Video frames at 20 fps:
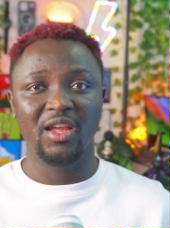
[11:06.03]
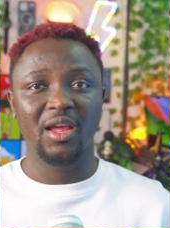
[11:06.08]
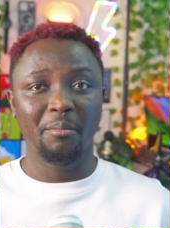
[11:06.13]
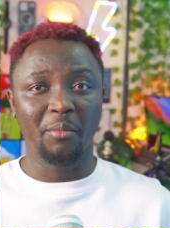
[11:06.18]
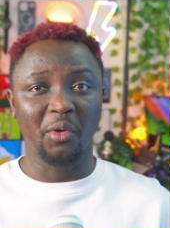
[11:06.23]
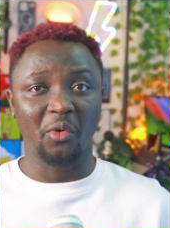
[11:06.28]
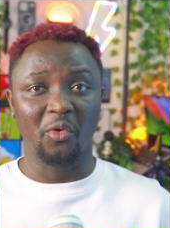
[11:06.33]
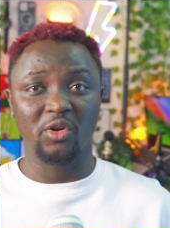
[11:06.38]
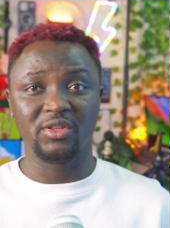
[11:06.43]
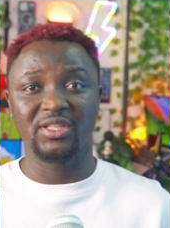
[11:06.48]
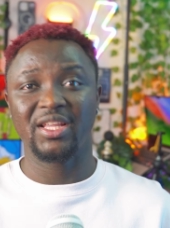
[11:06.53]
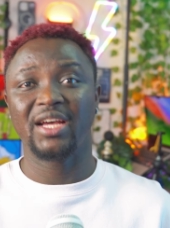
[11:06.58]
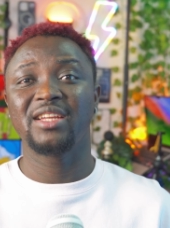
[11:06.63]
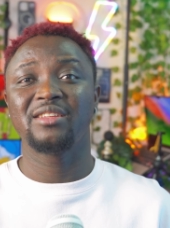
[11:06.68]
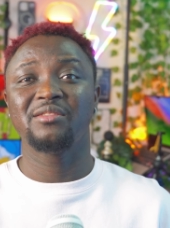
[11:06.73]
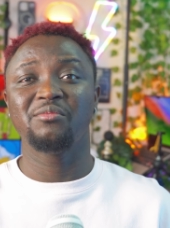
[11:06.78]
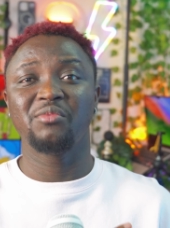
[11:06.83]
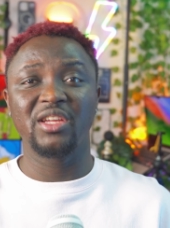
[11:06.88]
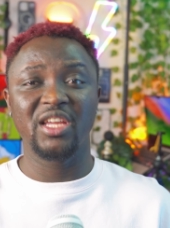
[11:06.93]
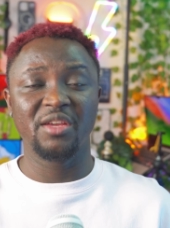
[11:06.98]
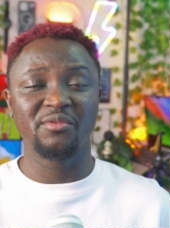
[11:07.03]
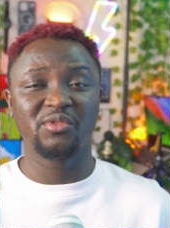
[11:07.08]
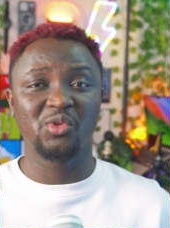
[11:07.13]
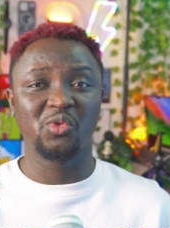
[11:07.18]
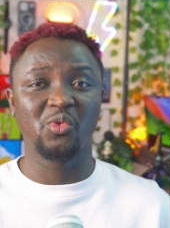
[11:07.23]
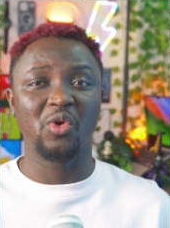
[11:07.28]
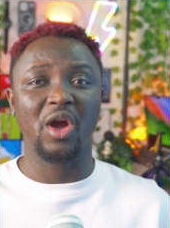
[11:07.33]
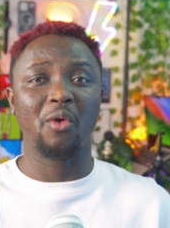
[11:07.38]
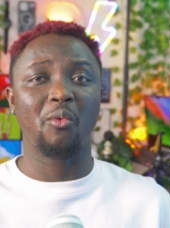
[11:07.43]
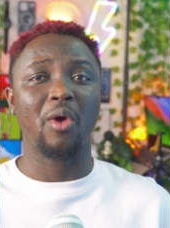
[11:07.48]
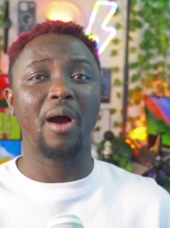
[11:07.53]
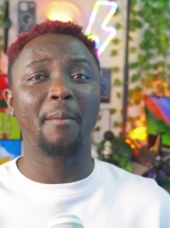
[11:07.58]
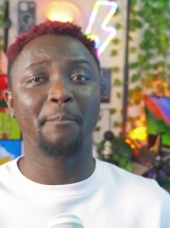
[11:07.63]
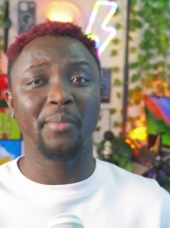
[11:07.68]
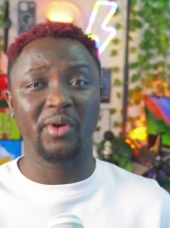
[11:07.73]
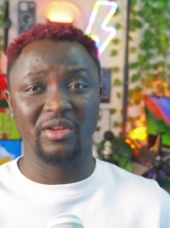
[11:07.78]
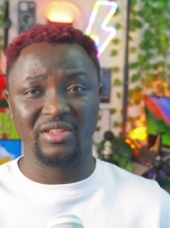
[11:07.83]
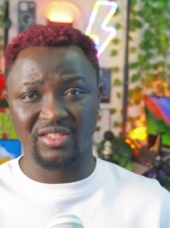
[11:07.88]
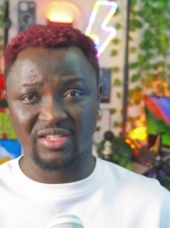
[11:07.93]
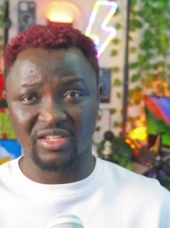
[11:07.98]
because gives you a
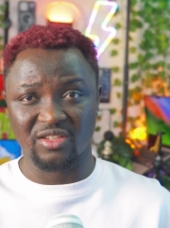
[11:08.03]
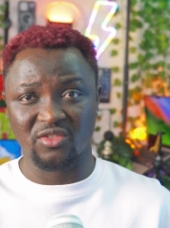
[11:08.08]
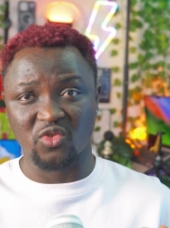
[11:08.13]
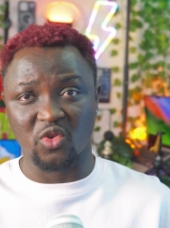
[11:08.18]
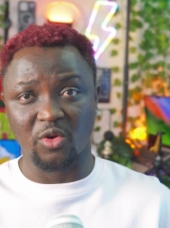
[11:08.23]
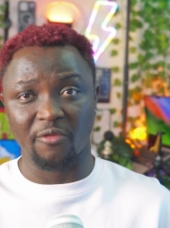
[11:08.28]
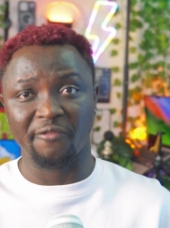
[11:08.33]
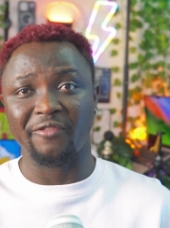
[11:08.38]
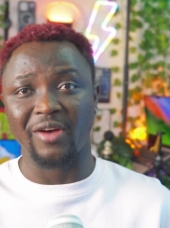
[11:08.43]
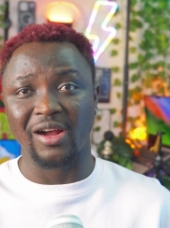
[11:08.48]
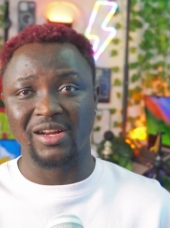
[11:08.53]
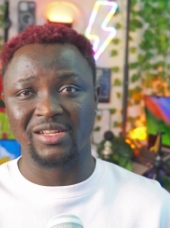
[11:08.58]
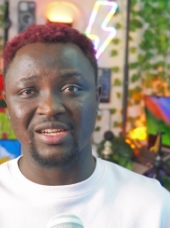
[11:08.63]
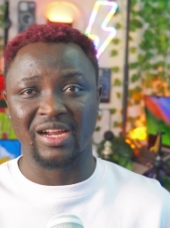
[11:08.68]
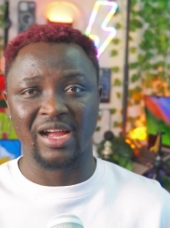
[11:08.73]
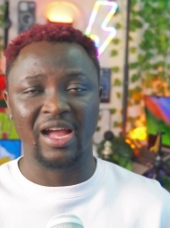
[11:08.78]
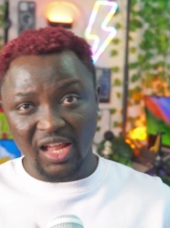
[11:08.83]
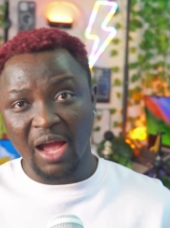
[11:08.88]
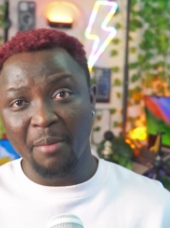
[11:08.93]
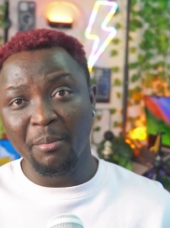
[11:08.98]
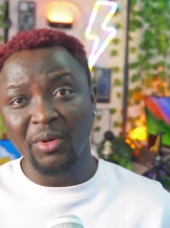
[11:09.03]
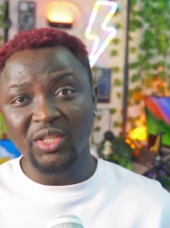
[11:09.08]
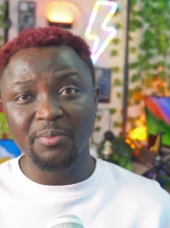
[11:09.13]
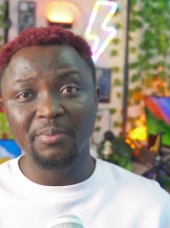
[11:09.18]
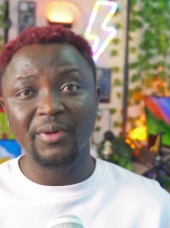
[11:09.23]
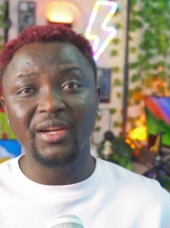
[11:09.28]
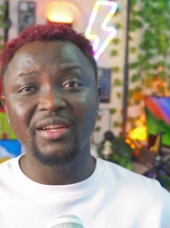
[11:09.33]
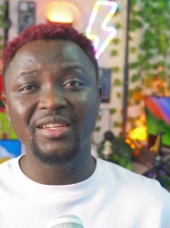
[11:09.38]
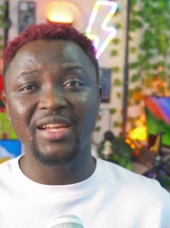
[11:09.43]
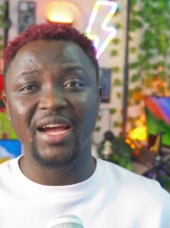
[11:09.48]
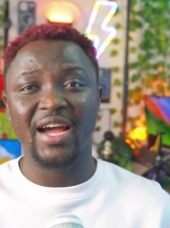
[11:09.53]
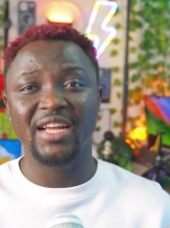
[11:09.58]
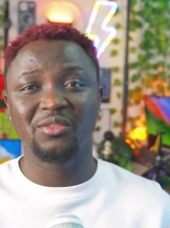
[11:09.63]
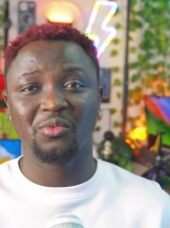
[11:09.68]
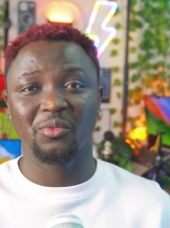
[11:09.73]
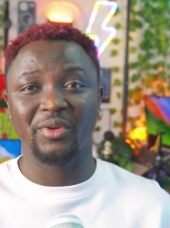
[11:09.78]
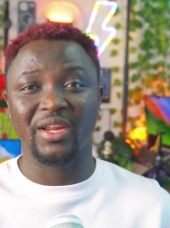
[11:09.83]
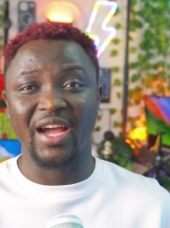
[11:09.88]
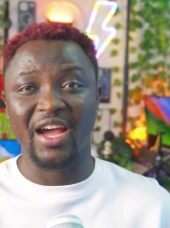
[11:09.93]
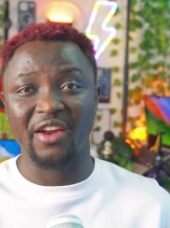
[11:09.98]
1.6 crop factor, and multiplying that
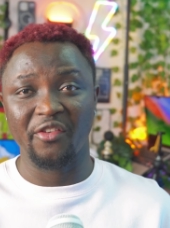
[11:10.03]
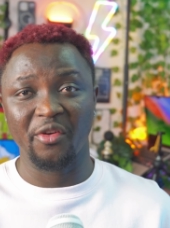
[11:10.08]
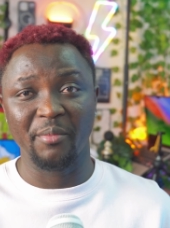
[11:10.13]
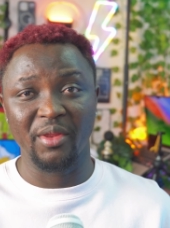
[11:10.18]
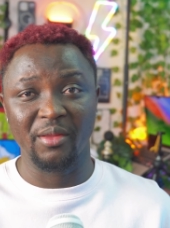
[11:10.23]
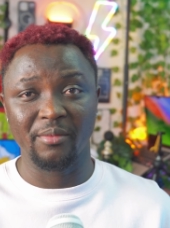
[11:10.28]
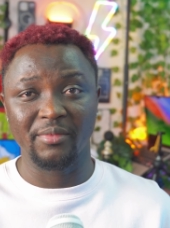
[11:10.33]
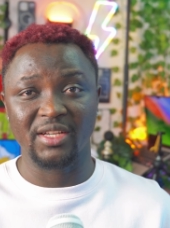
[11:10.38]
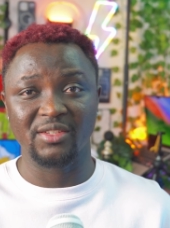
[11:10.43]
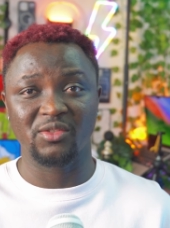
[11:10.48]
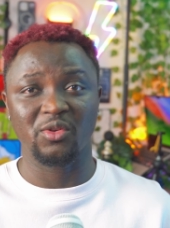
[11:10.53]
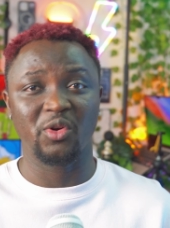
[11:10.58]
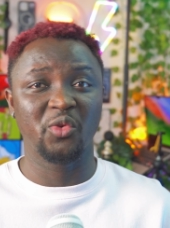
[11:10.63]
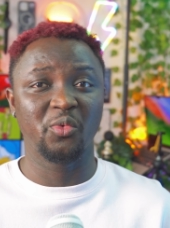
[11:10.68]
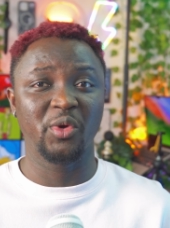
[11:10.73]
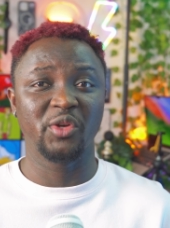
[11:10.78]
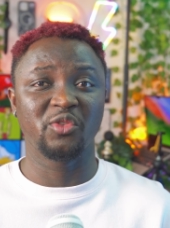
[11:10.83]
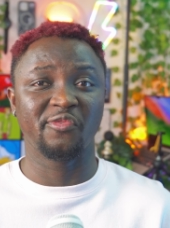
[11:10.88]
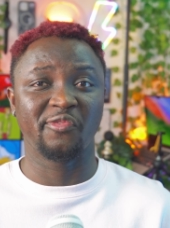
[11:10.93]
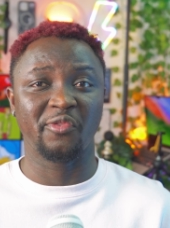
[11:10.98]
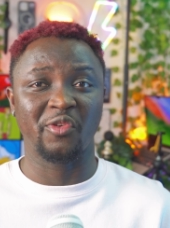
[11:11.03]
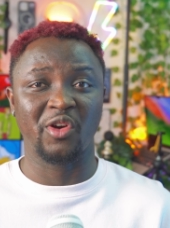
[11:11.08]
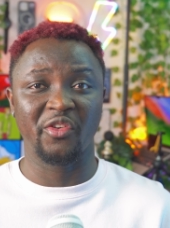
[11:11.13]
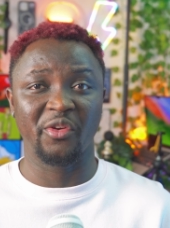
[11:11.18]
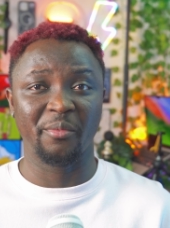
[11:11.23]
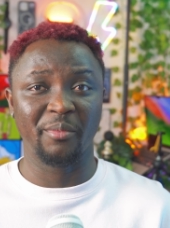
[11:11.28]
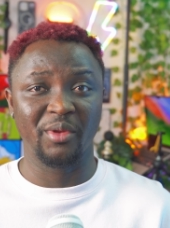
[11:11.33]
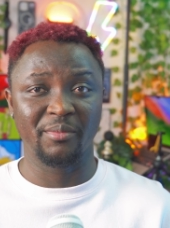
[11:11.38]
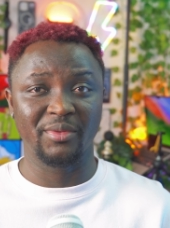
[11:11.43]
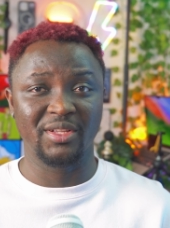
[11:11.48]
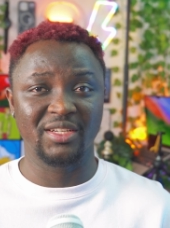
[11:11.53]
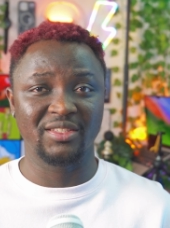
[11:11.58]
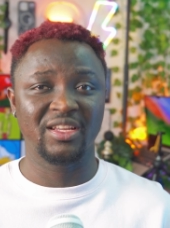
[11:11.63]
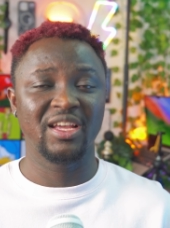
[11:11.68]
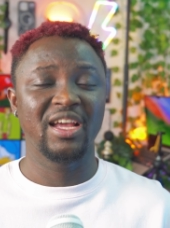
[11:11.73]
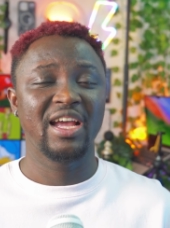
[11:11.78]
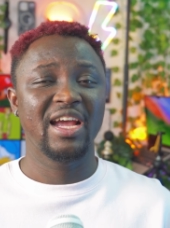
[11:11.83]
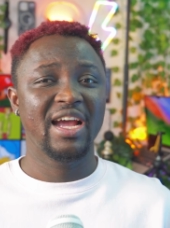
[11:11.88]
with 100 millimeters all the way to 400 millimeters,